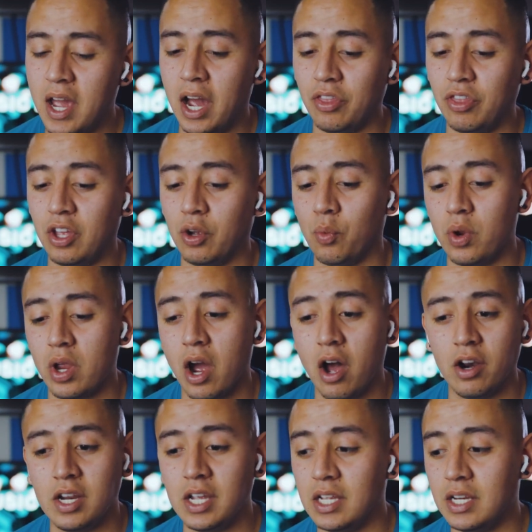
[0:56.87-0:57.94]
I think we
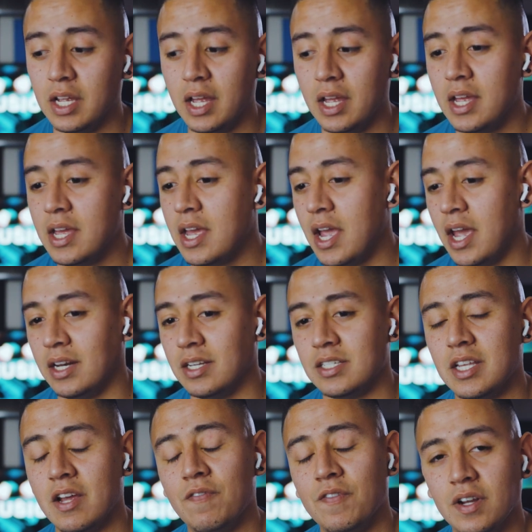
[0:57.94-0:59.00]
all need it, and
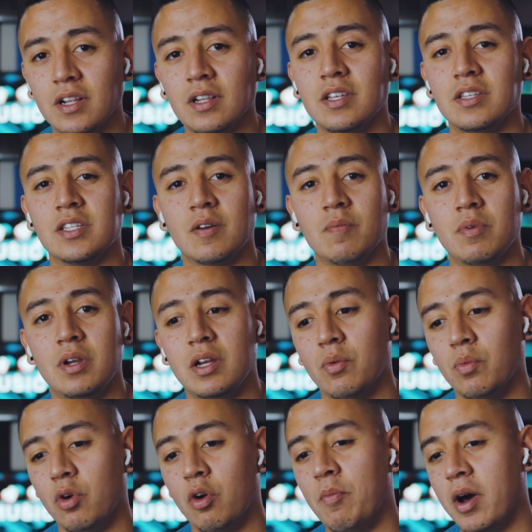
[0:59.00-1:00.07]
it's definitely somebody,
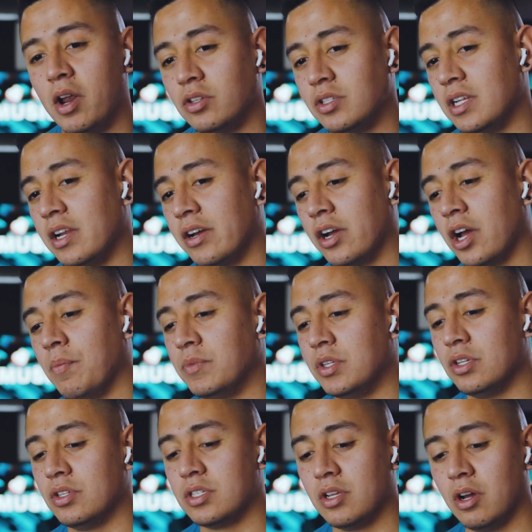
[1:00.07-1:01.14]
a role model to look up
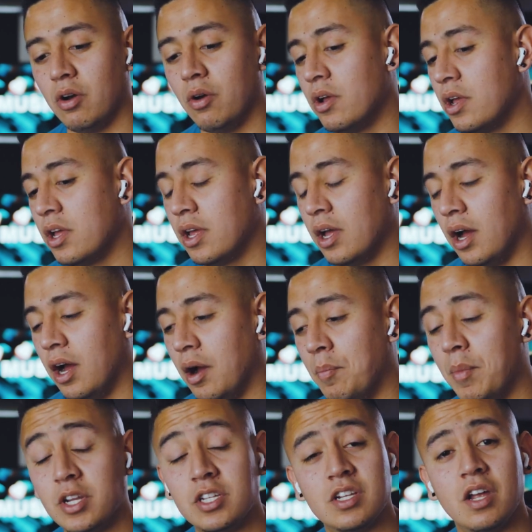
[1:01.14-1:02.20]
to. So
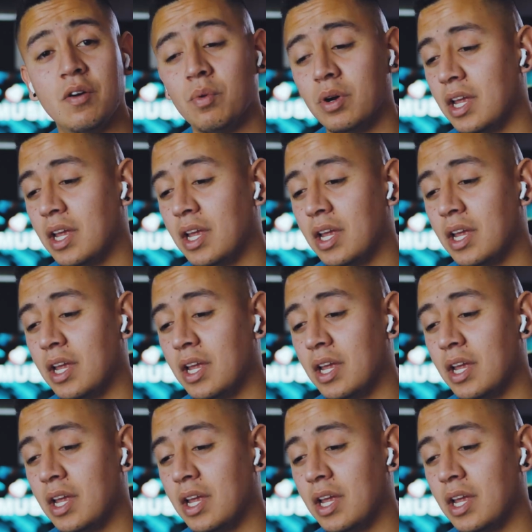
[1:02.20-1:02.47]
much love.